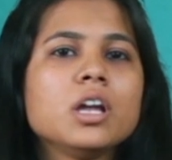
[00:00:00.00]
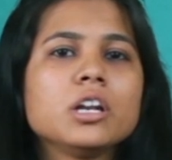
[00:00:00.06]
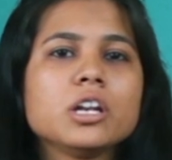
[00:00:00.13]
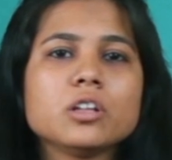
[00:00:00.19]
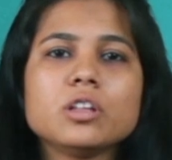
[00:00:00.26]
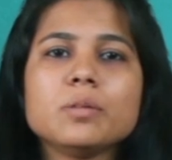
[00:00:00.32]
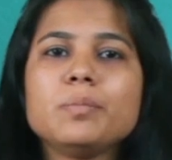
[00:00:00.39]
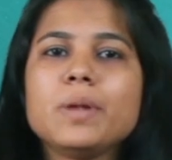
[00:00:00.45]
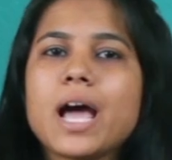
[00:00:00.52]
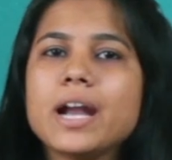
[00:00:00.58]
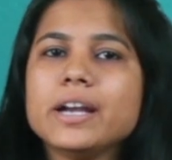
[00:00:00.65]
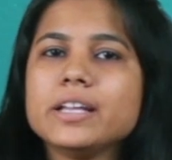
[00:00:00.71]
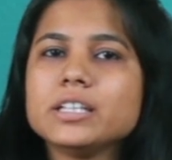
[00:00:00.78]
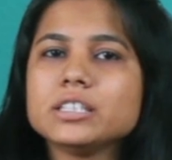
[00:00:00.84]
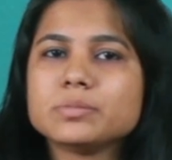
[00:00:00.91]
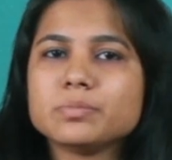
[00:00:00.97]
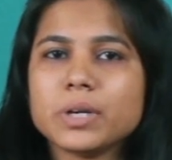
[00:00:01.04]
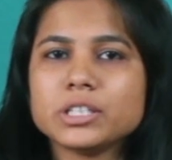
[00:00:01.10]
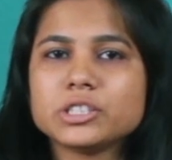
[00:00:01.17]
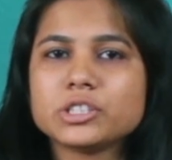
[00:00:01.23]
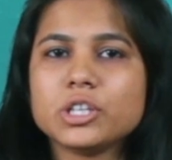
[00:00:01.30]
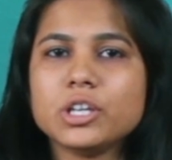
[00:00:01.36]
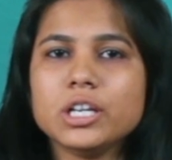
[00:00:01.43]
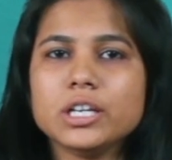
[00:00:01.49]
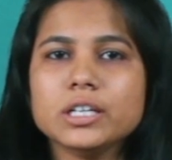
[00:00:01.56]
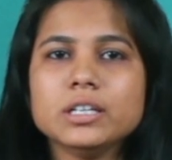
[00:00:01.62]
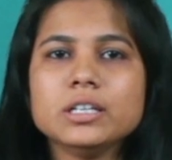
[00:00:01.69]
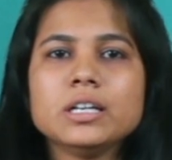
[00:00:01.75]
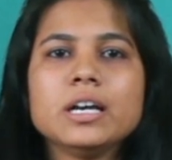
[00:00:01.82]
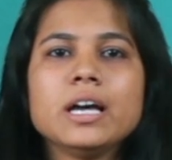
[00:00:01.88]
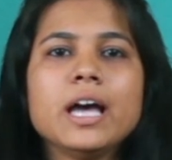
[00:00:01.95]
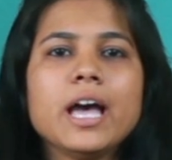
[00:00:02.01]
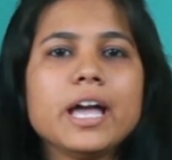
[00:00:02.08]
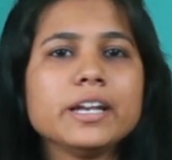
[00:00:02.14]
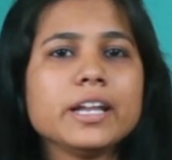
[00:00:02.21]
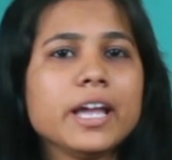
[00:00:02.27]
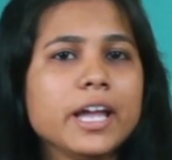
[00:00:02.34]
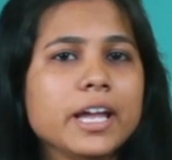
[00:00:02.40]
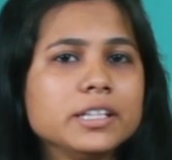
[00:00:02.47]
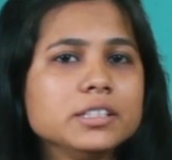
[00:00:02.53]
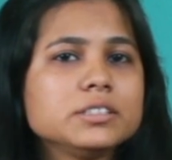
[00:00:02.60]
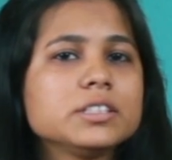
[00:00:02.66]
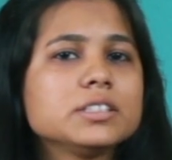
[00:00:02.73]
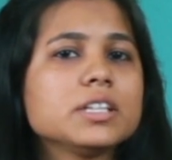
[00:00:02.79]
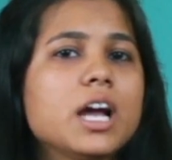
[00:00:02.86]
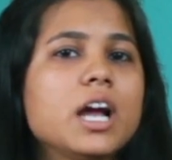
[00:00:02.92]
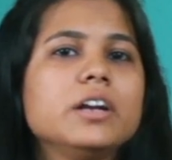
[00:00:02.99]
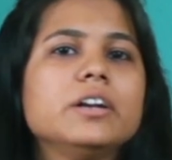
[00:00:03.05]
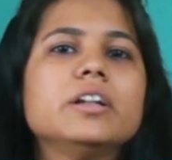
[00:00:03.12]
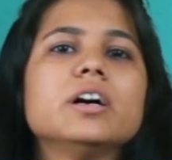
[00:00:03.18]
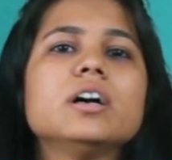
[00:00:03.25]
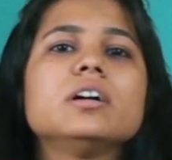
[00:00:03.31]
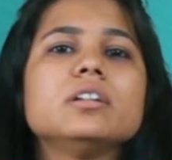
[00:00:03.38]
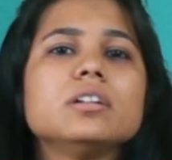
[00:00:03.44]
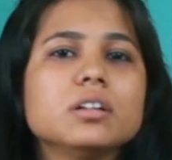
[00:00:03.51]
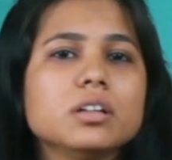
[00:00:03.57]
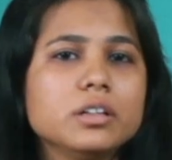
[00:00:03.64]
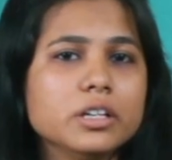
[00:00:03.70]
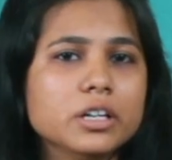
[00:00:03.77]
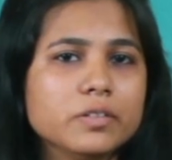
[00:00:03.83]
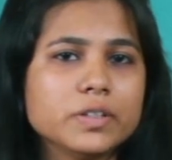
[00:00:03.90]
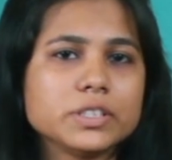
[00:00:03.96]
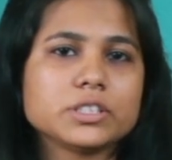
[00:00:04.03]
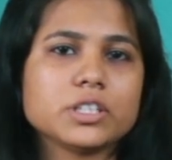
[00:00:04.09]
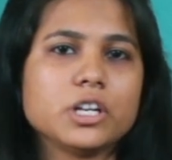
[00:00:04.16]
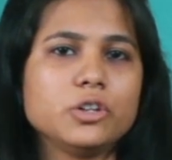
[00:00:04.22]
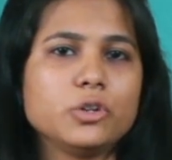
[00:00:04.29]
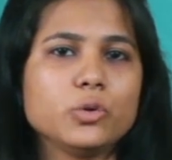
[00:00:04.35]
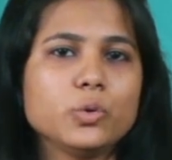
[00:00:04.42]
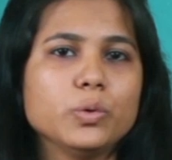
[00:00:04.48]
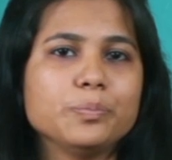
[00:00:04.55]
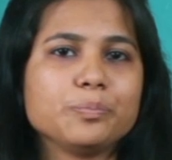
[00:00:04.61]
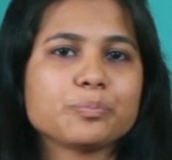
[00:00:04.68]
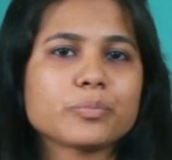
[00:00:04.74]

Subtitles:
Now the bladder is muscular and hence is under nervous control.